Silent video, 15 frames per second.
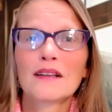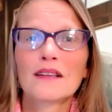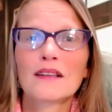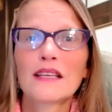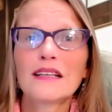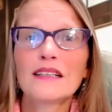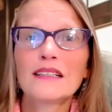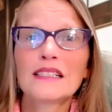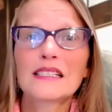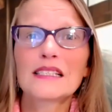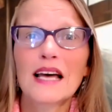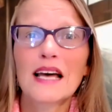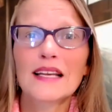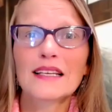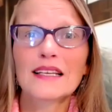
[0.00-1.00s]
Things
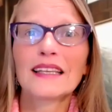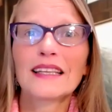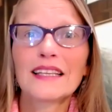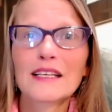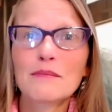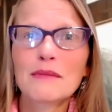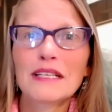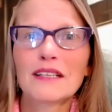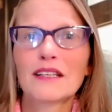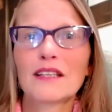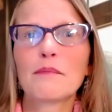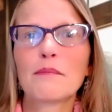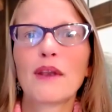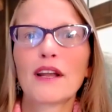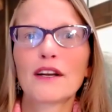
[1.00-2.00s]
that limit
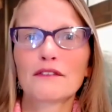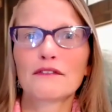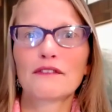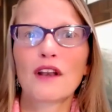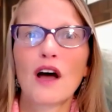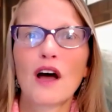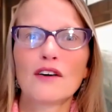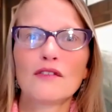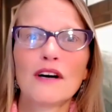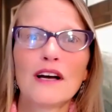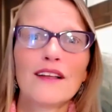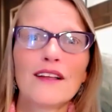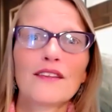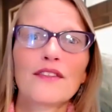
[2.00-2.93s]
the blood flow,